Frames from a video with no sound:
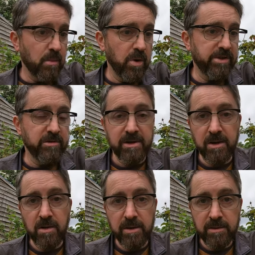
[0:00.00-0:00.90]

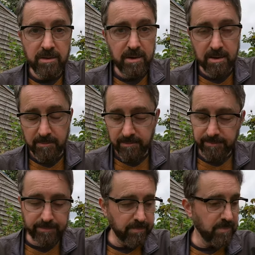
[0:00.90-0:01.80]
wittering on, and
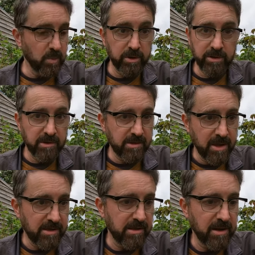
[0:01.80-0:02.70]
what does it
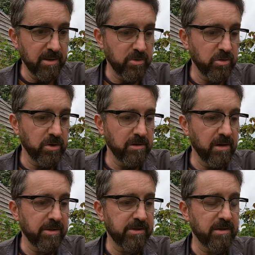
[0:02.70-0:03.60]
taste like, I'm sure
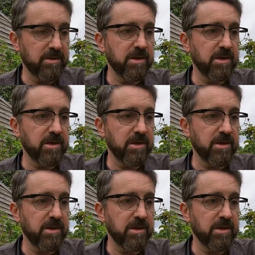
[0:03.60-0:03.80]
you're asking.